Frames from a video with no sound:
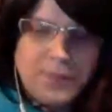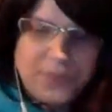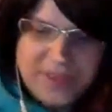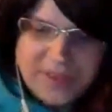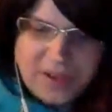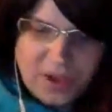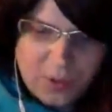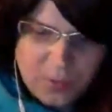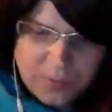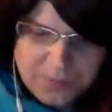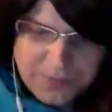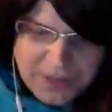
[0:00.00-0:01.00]
So
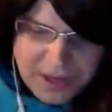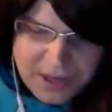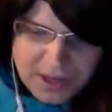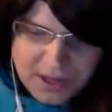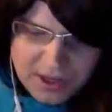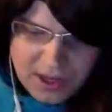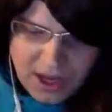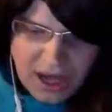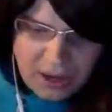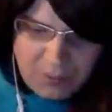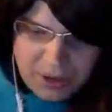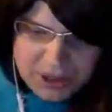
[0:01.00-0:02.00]

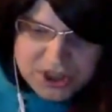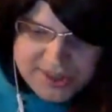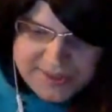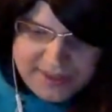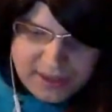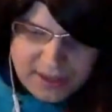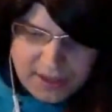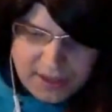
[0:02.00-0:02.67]
I want to just so